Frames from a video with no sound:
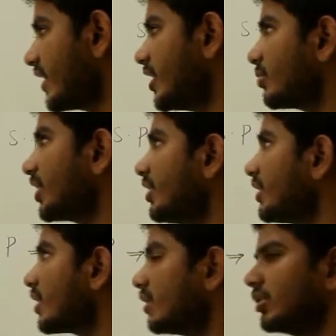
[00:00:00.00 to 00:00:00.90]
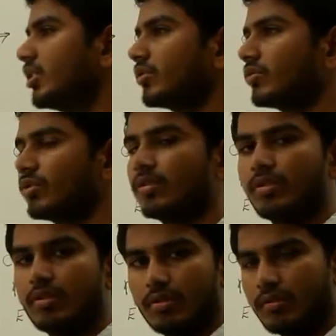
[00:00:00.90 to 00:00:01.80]
helped India
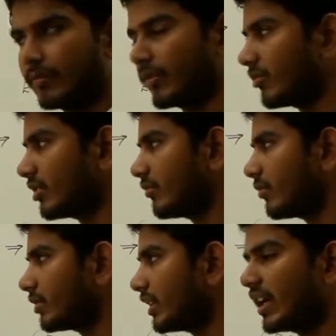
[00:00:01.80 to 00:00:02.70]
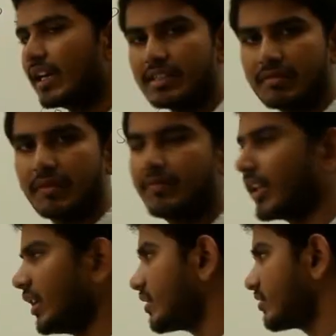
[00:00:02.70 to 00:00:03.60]
for the last
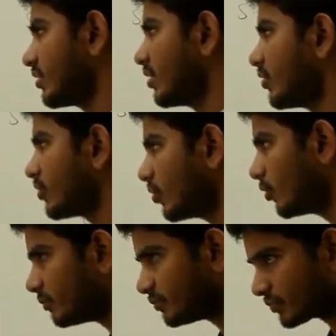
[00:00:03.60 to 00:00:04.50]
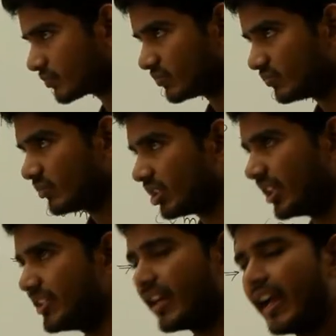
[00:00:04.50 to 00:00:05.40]
50 years. So
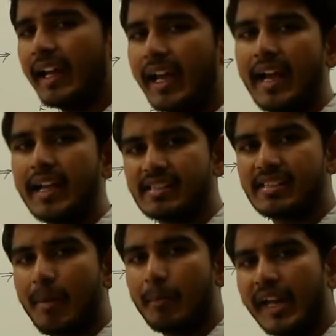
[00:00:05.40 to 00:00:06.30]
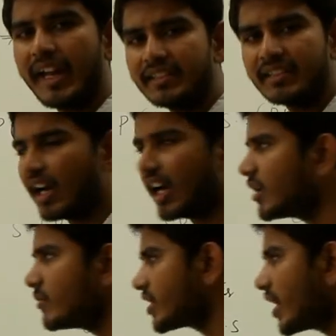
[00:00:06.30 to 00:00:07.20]
Israel has supplied the arms